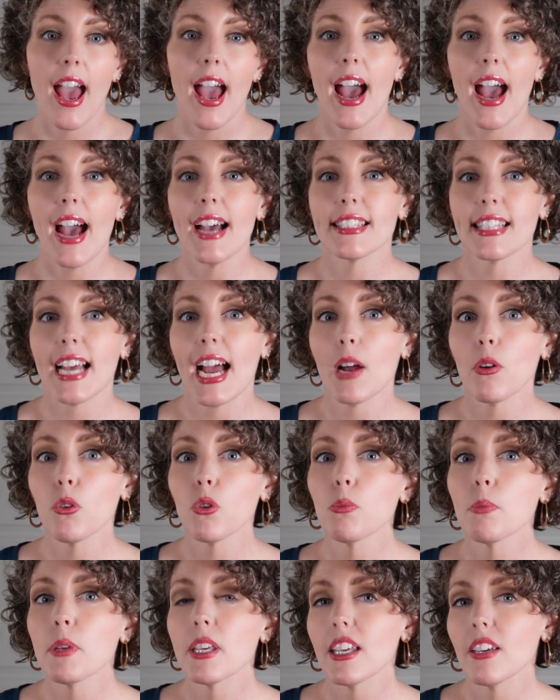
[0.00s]
as I
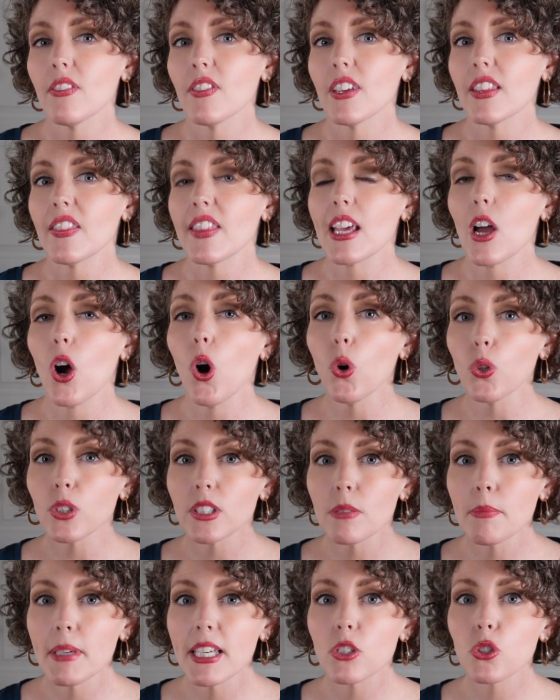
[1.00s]
will be giving the
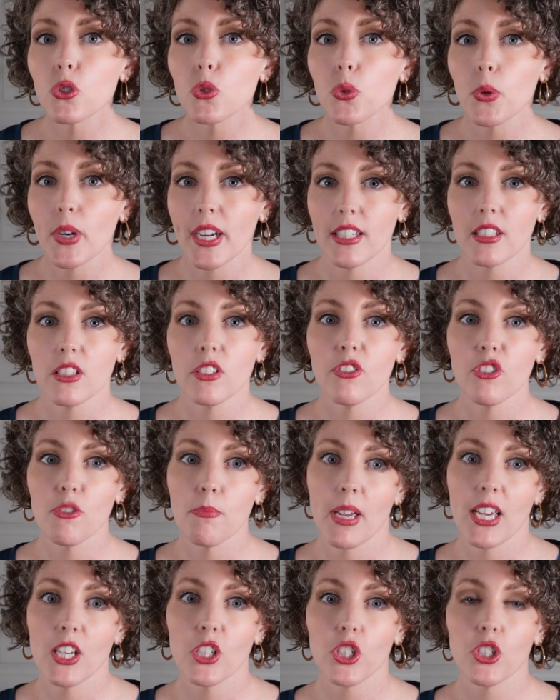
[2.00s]
ultimate
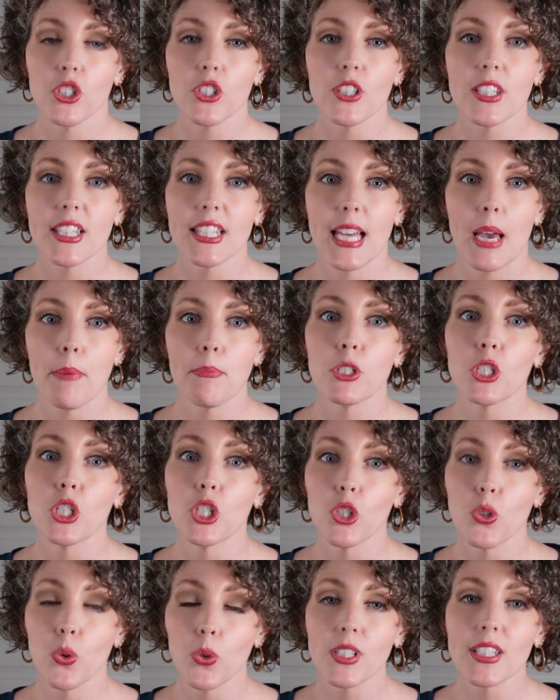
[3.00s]
transformational step to
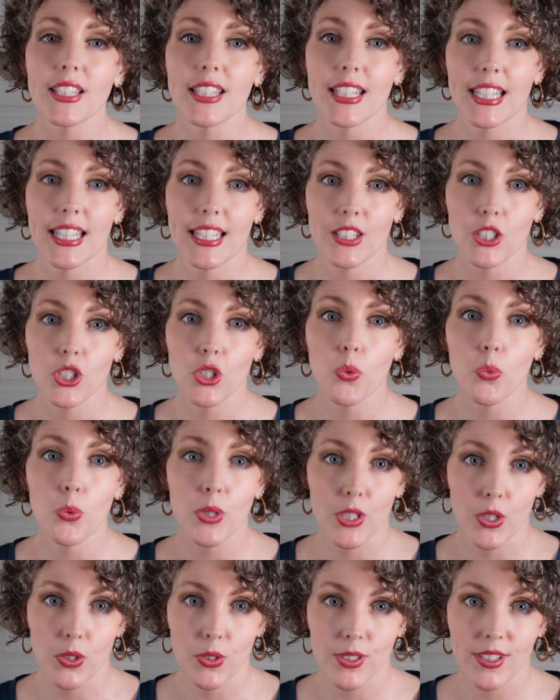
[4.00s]
your skin's
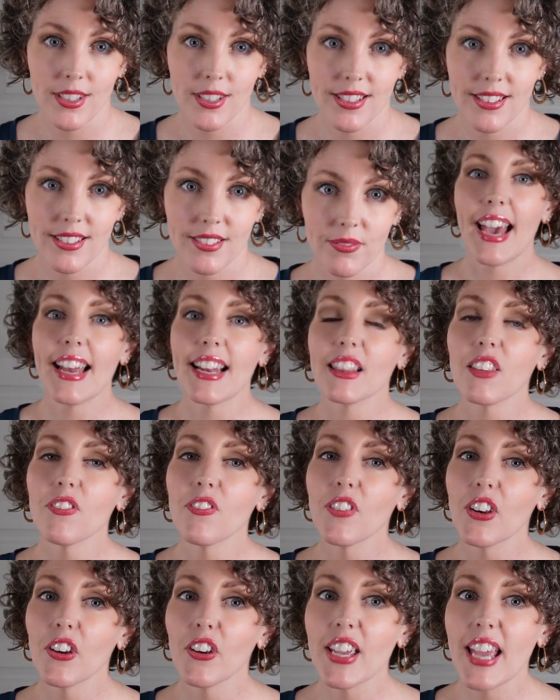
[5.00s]
results. And at the
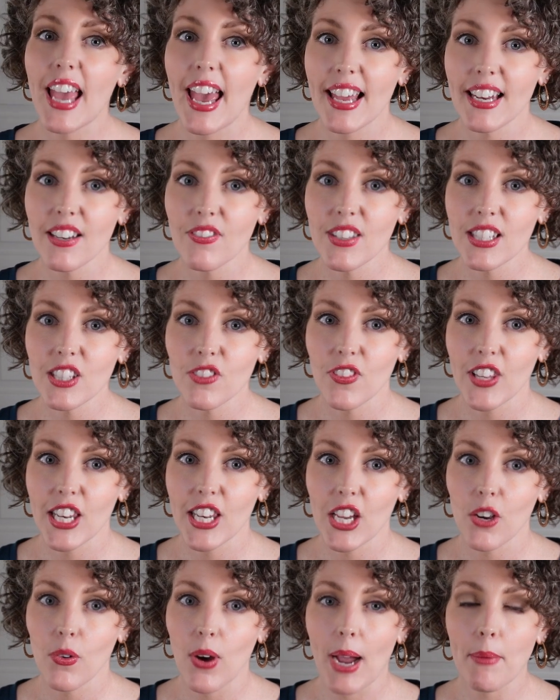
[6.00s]
very end of this
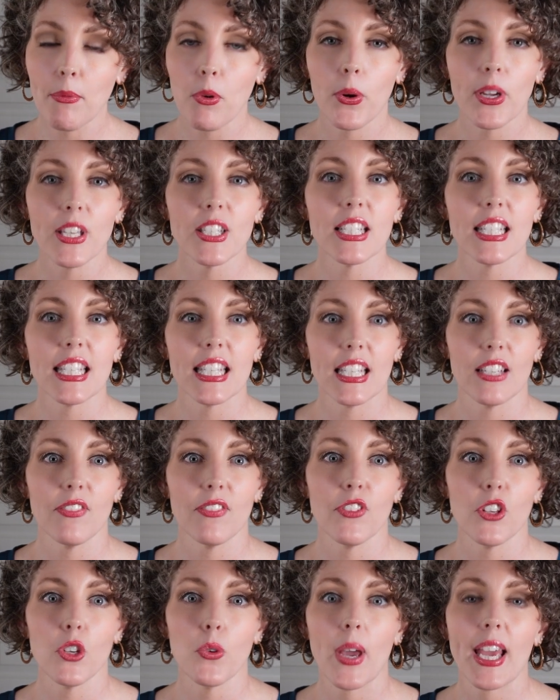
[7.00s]
video, I'm going to
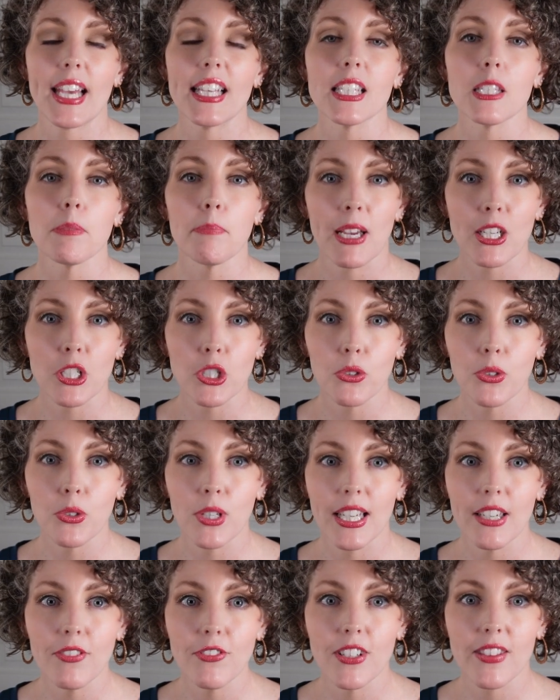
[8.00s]
give you a special
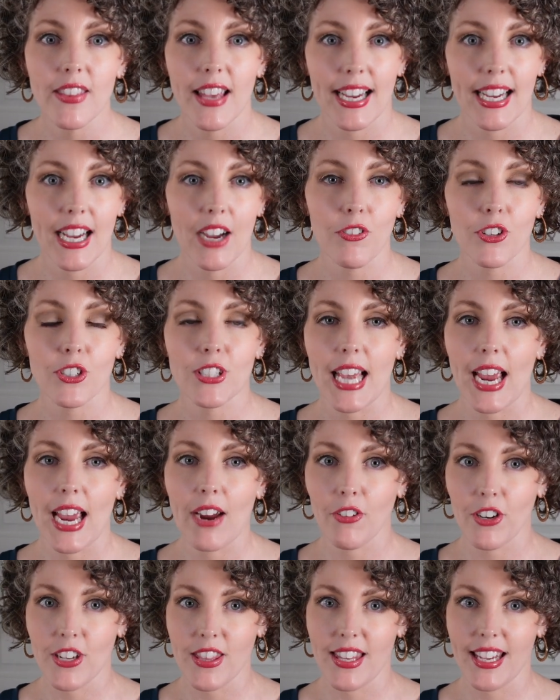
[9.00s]
gift that covers
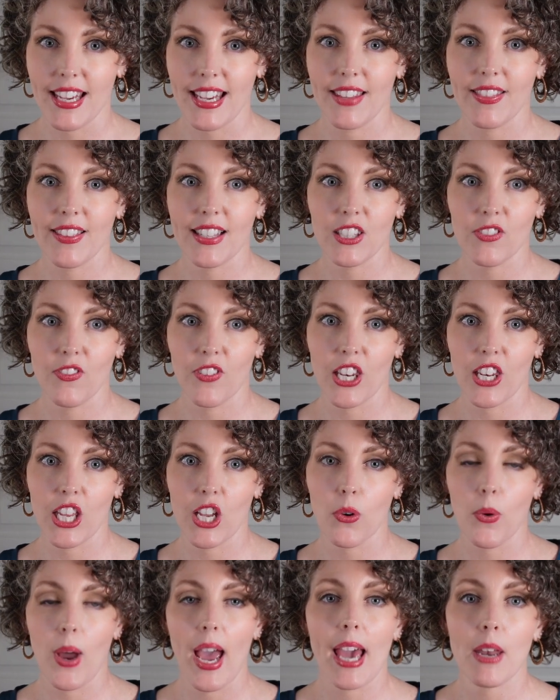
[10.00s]
everything in this
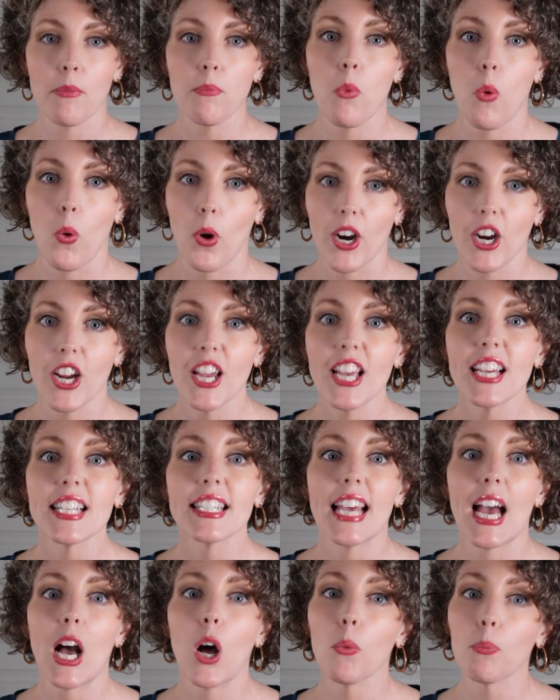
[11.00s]
video and more
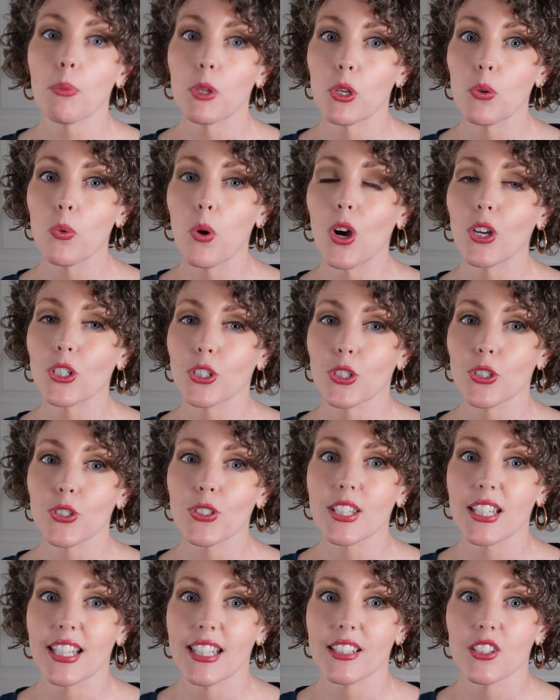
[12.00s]
to help you on your
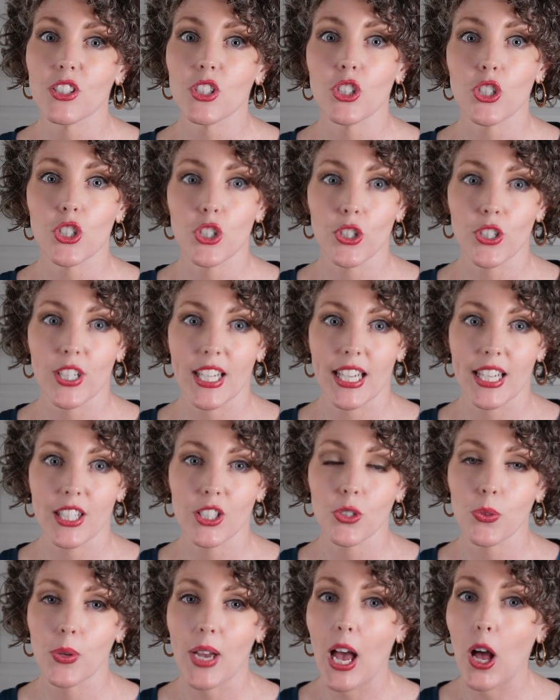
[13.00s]
skin's journey
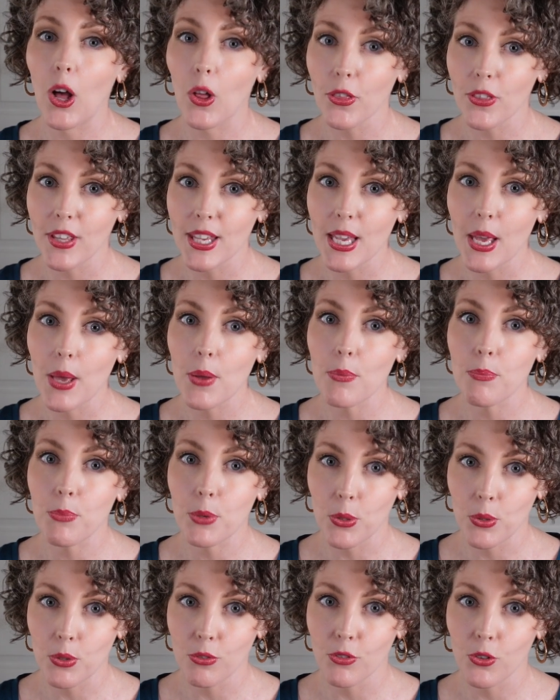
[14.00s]
to a healthy,
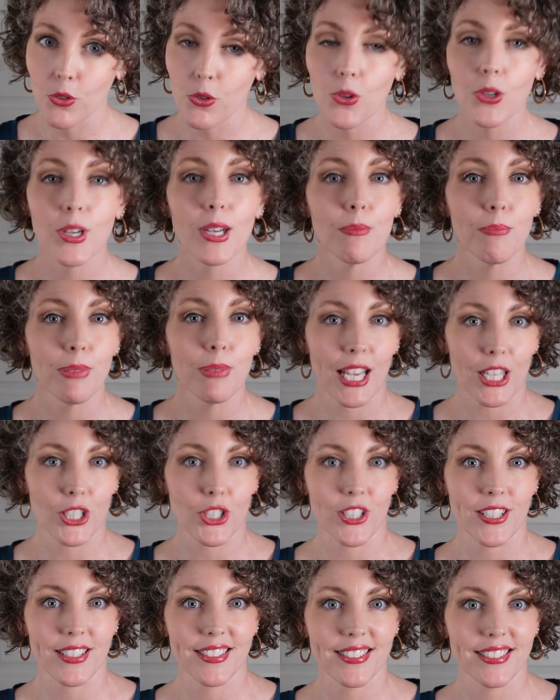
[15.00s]
beautiful
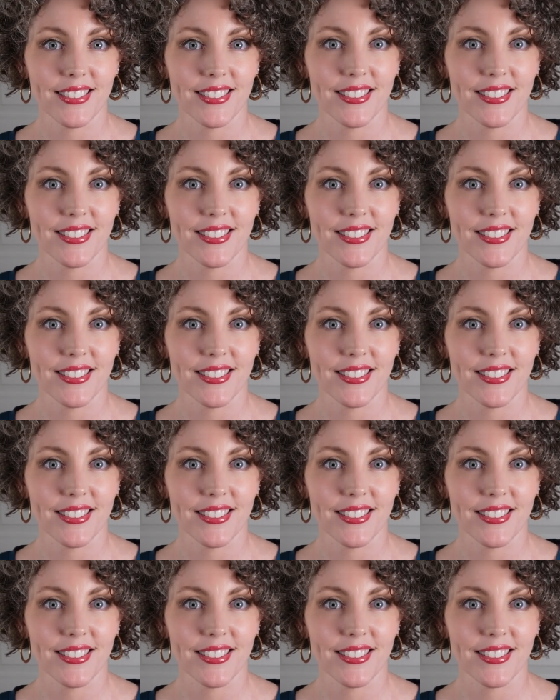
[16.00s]
complexion.